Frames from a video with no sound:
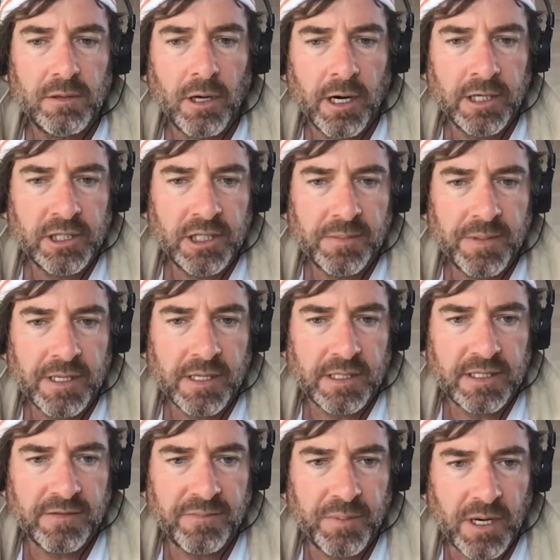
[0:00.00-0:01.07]
largely
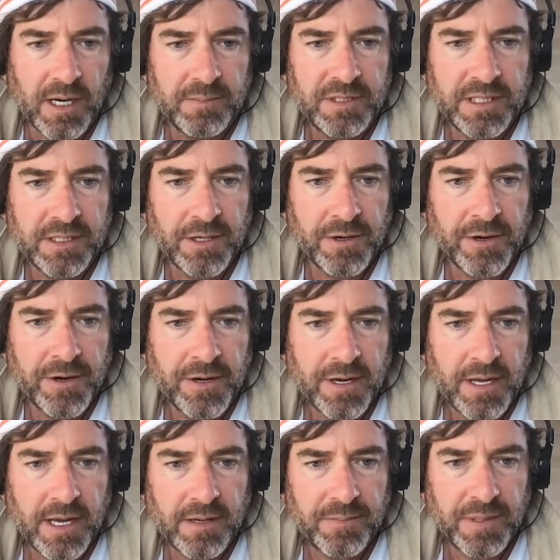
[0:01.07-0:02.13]
because of Bob Stern
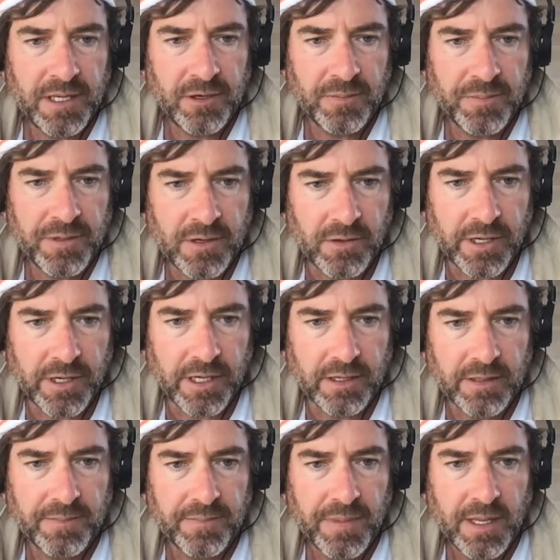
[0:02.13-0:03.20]
and Peter
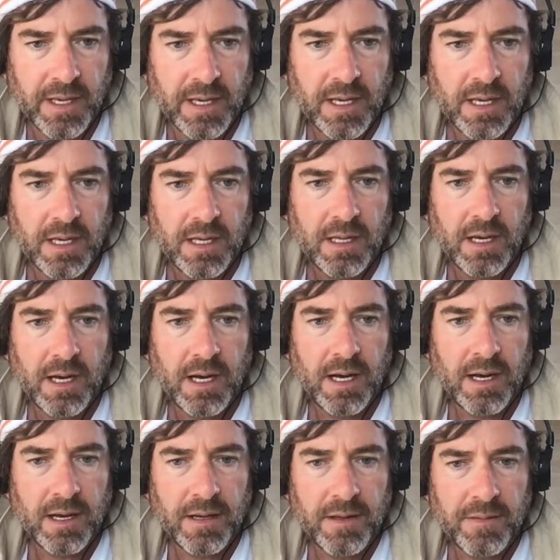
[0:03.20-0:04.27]
Pennoyer.
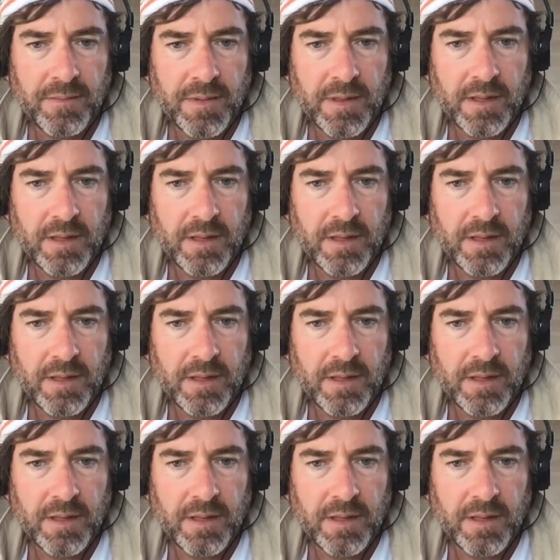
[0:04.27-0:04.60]
Uh, um,